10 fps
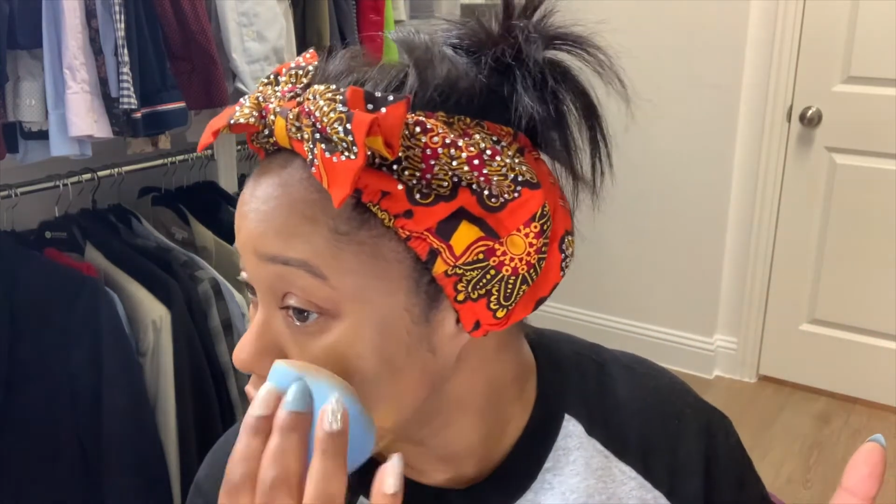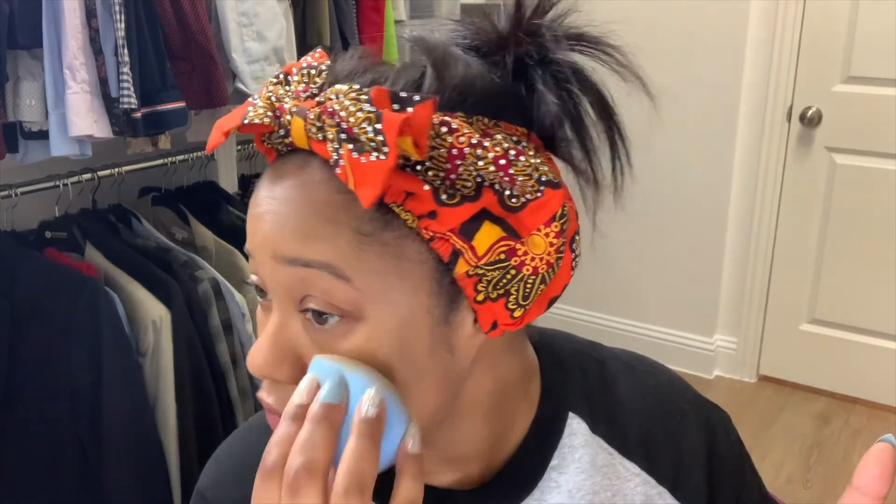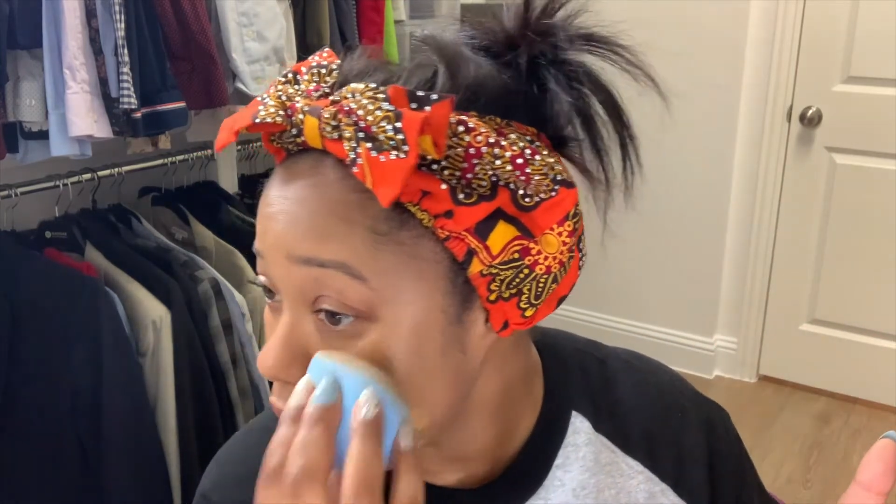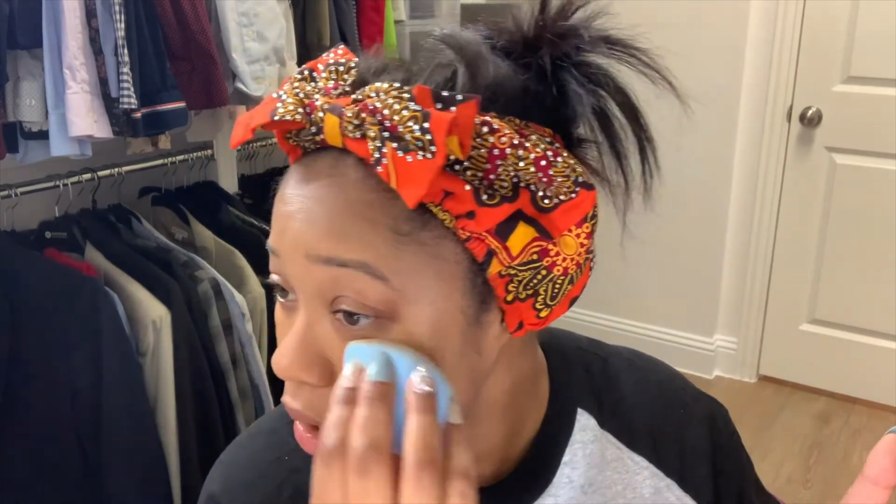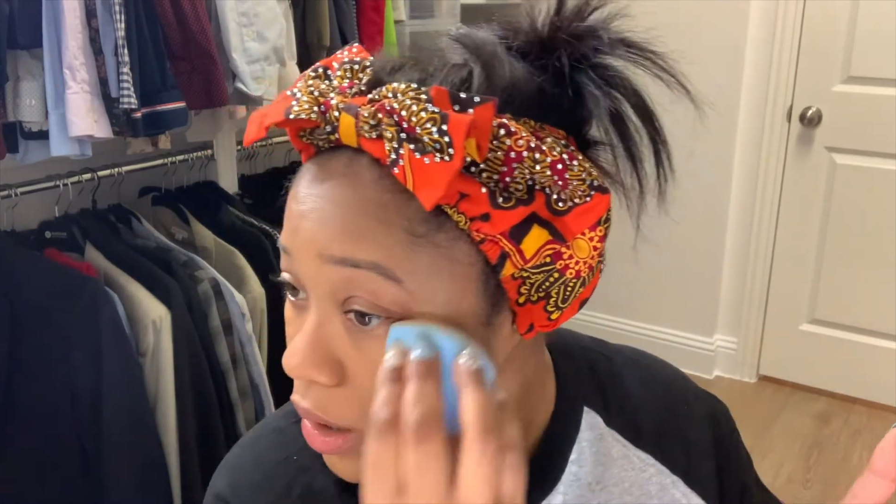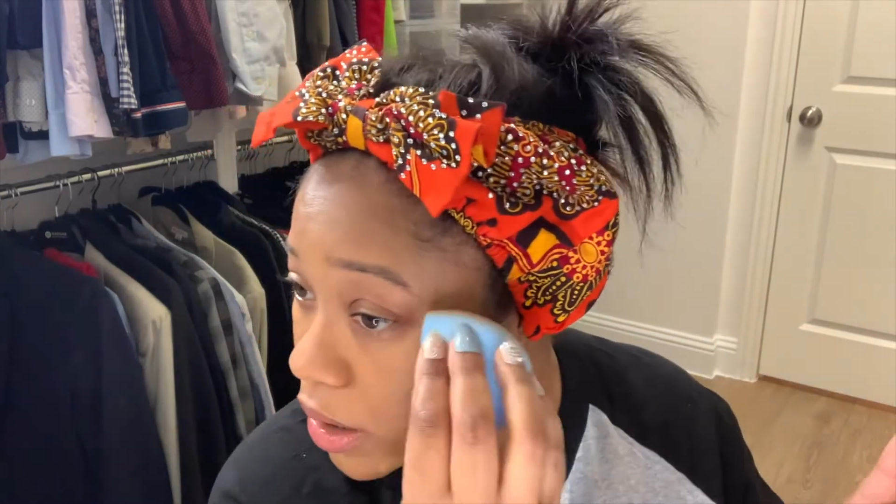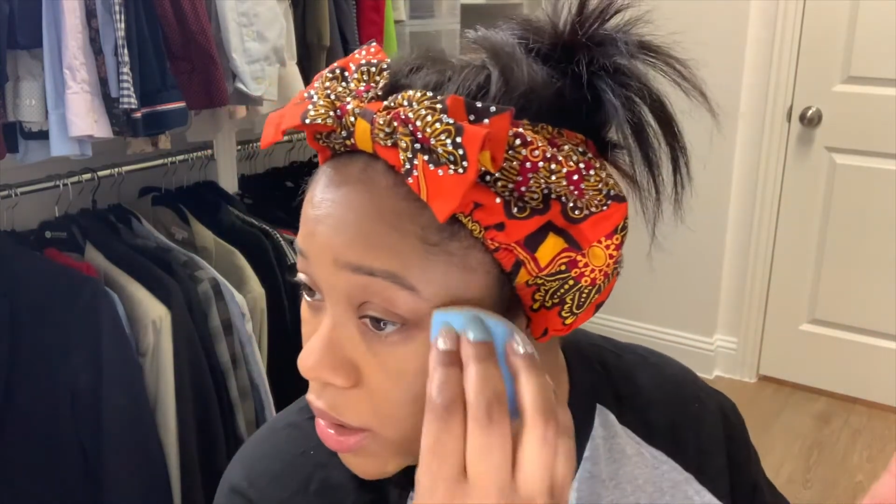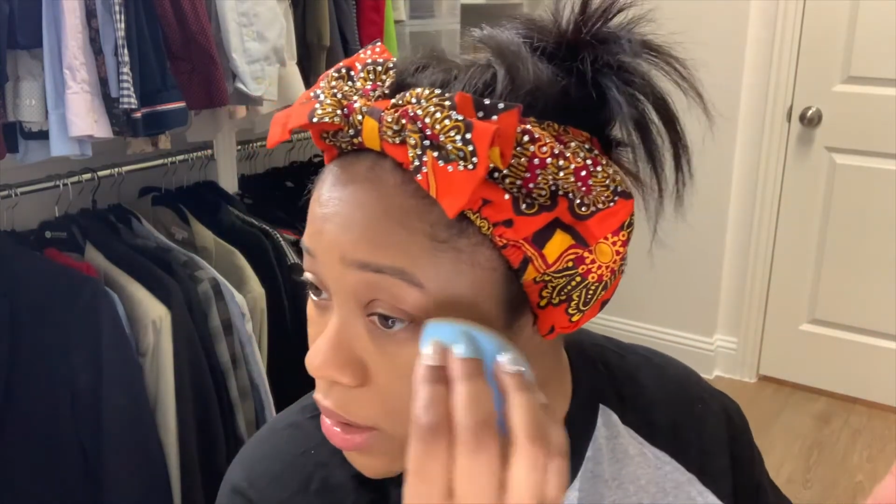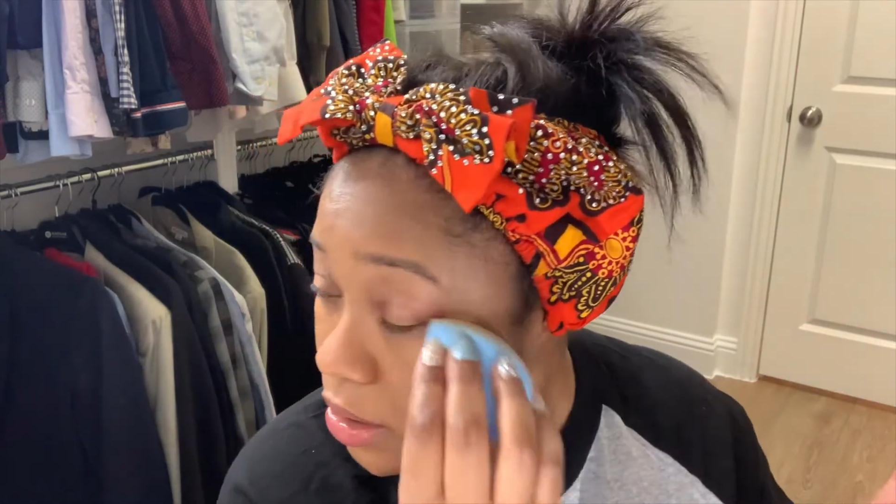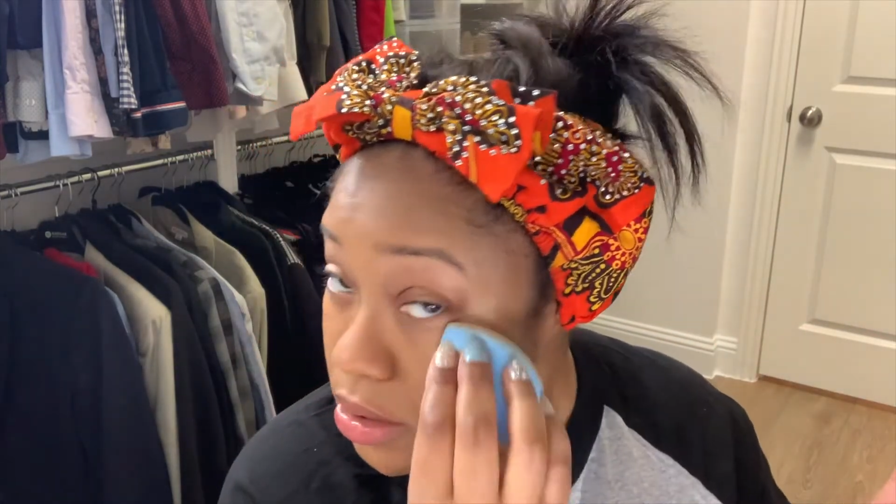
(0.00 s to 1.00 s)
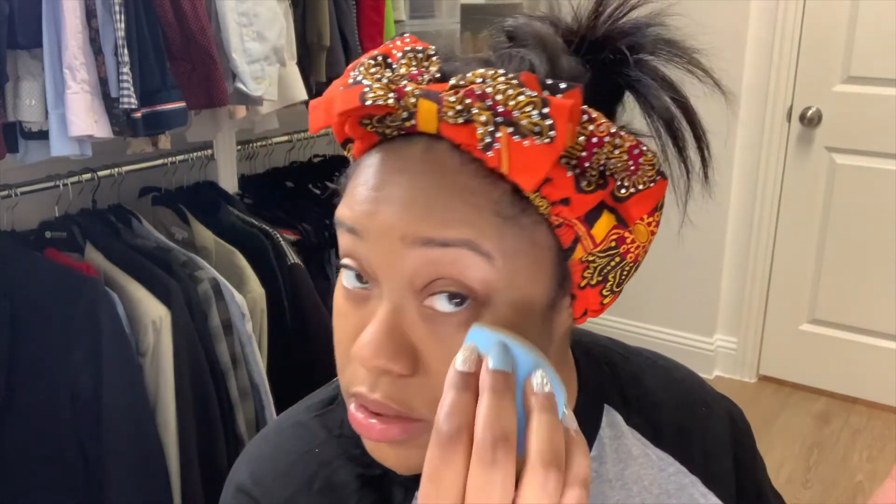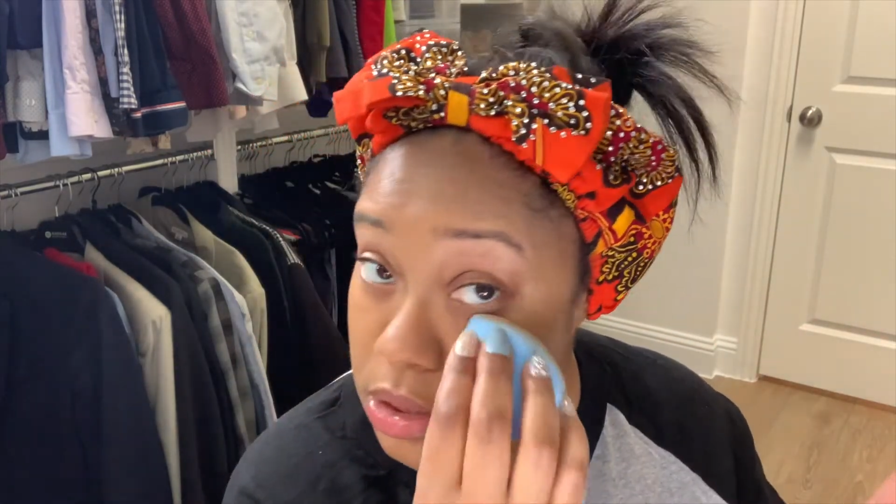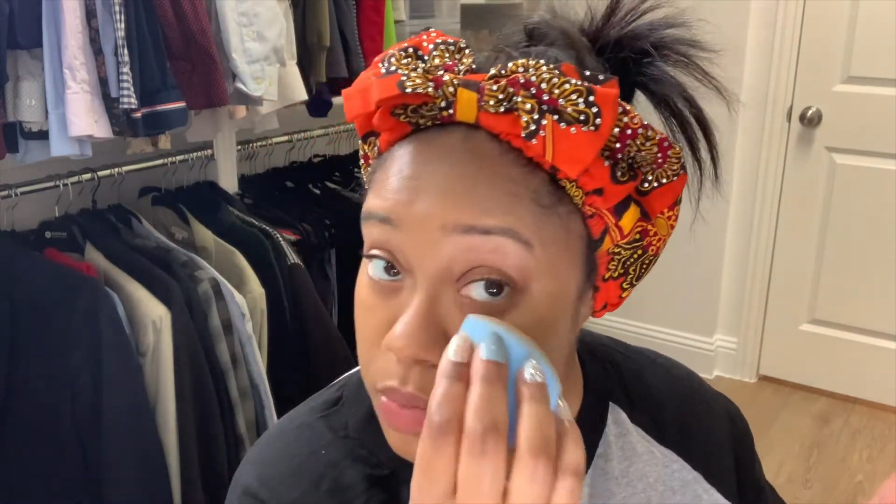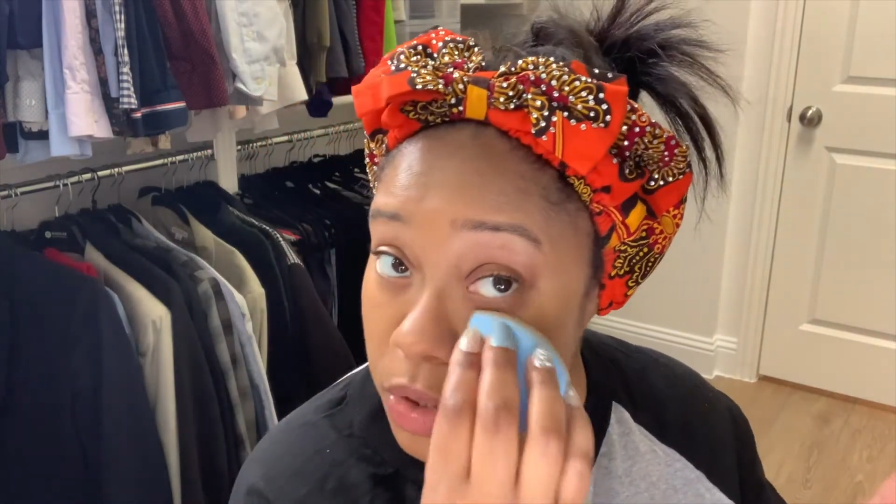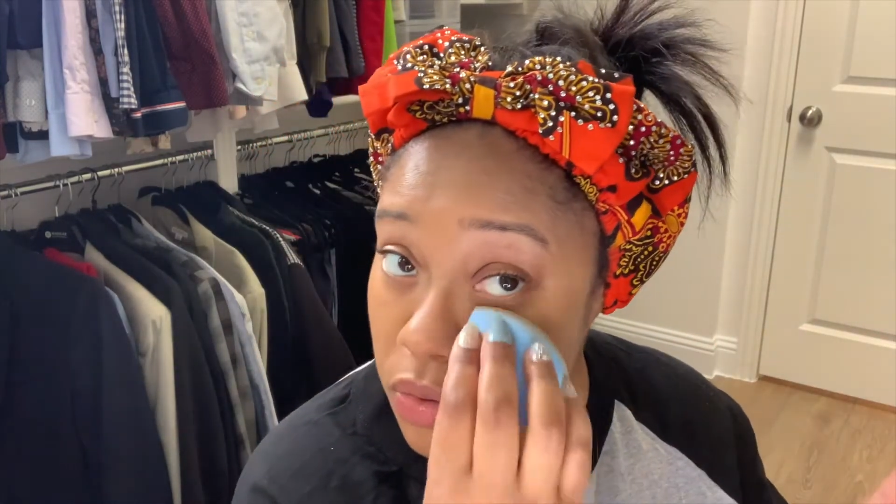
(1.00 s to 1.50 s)
far. This
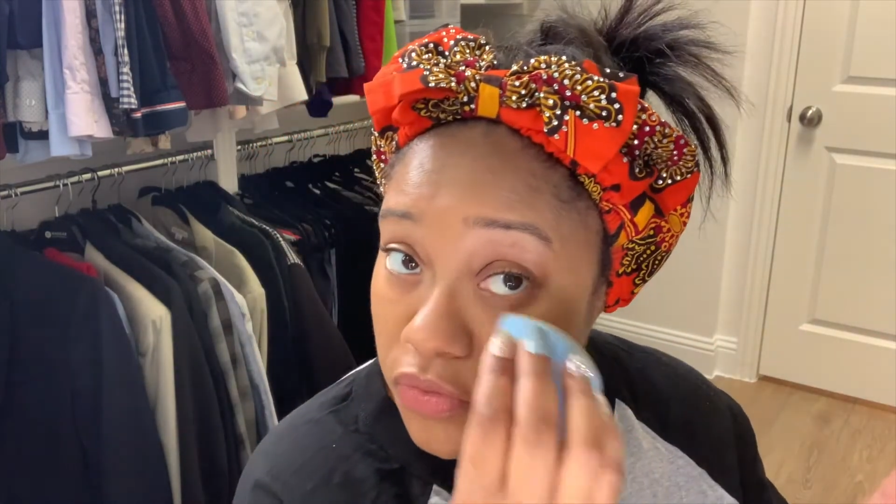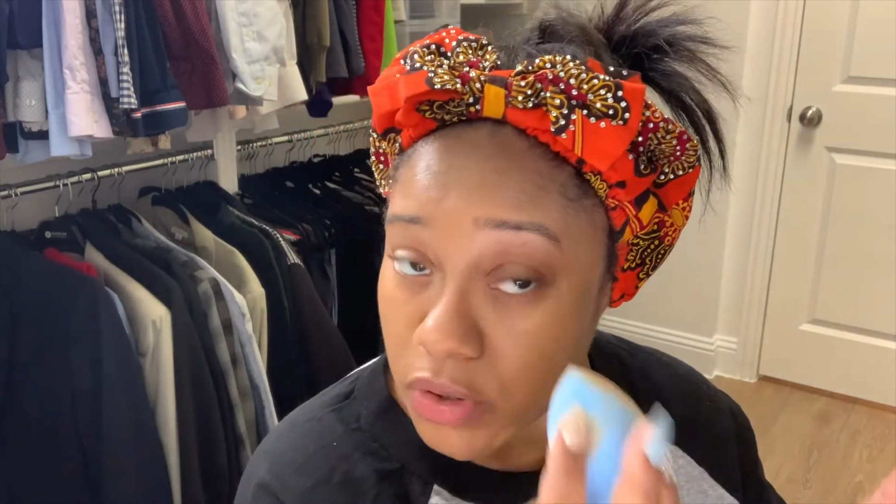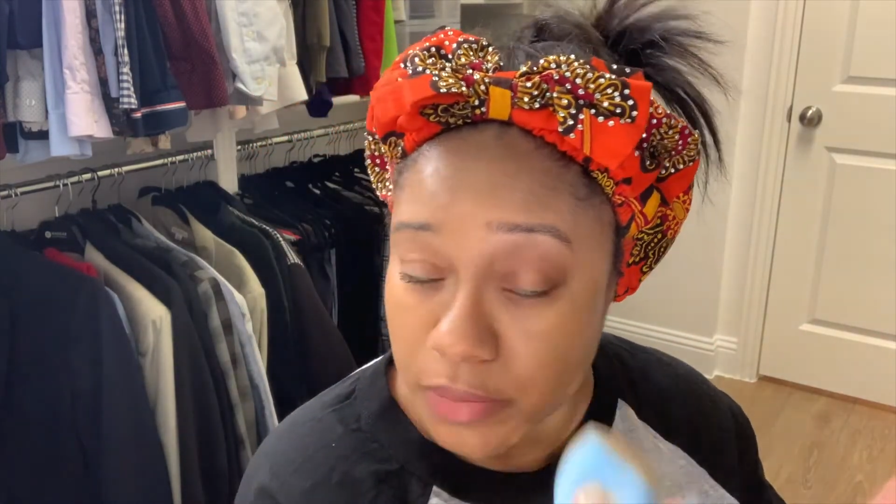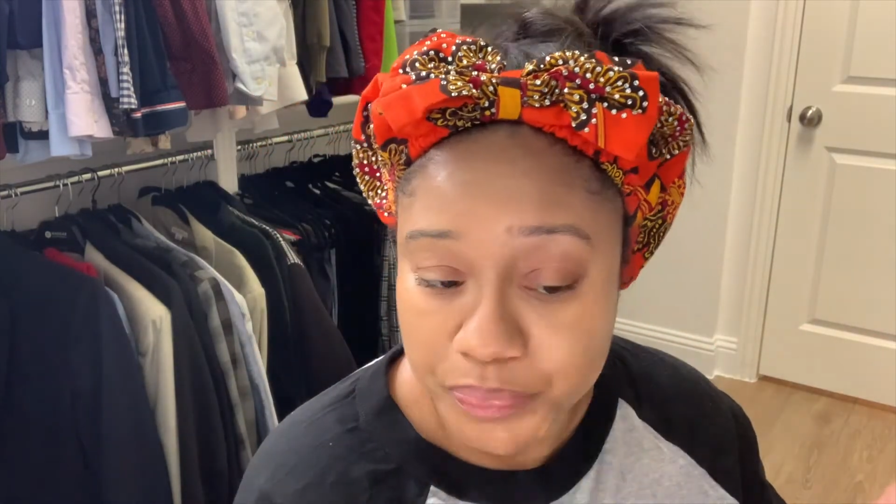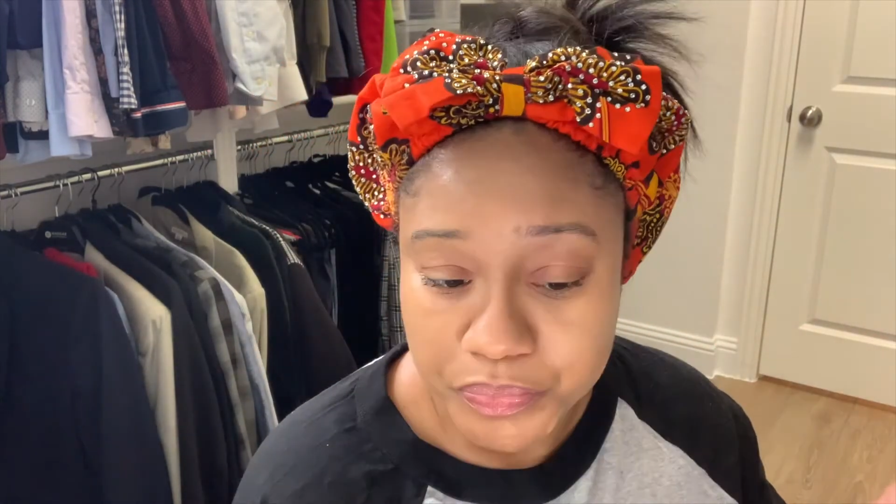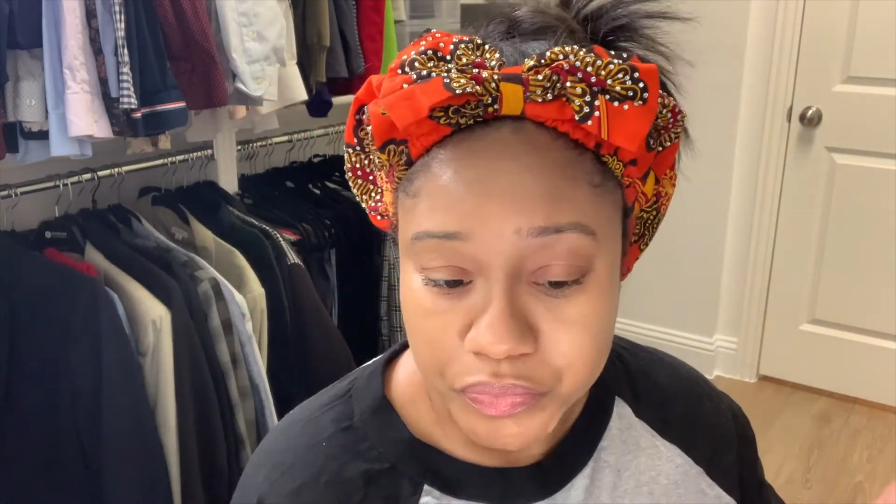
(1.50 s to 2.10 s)
looks beautiful.